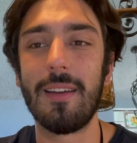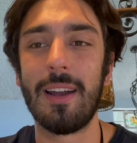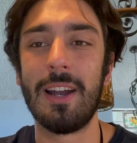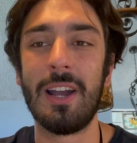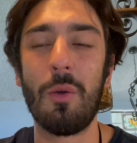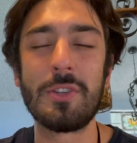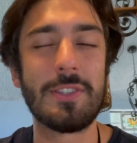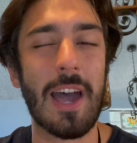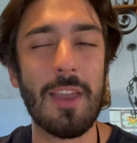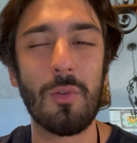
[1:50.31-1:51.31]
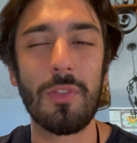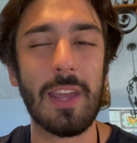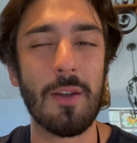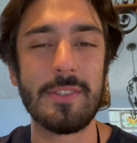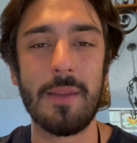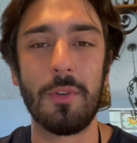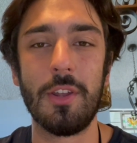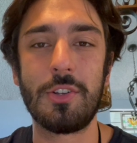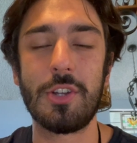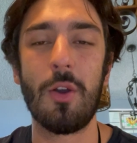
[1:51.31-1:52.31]
I don't think I was able
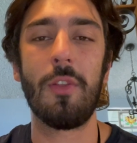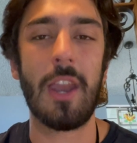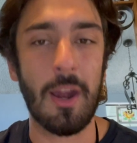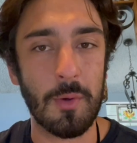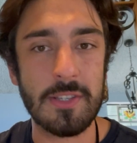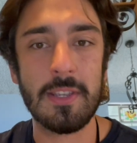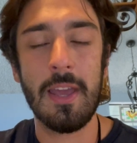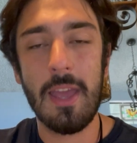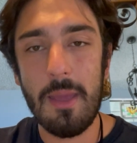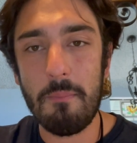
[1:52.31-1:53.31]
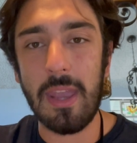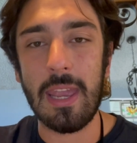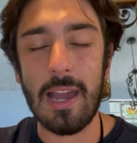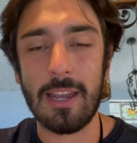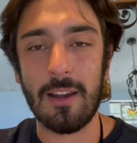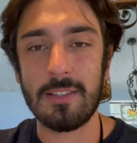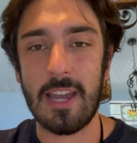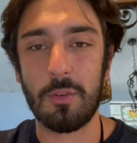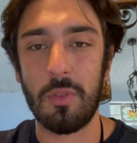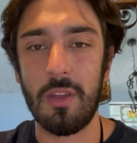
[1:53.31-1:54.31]
to show that I was making eye
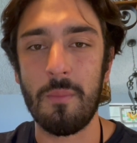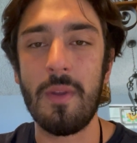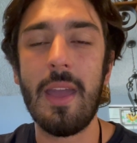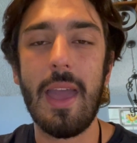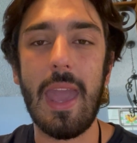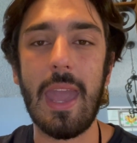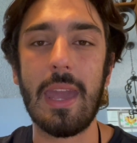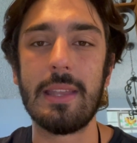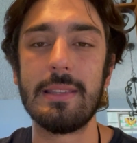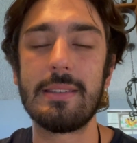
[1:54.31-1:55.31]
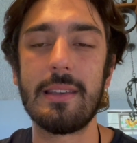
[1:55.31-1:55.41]
contact with him, and